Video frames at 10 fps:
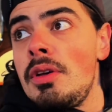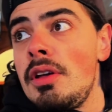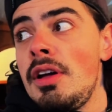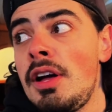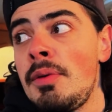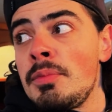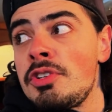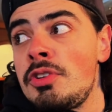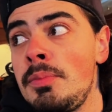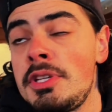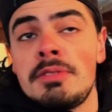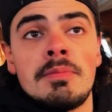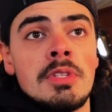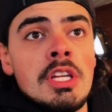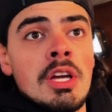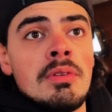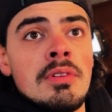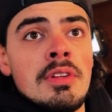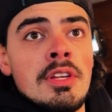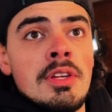It should be,
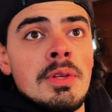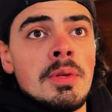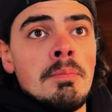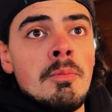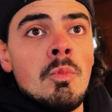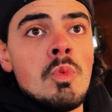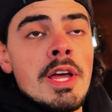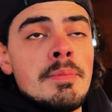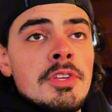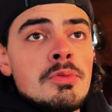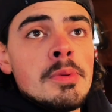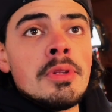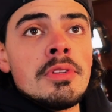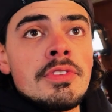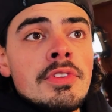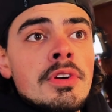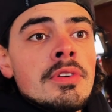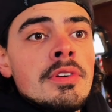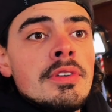wet and miserable, so.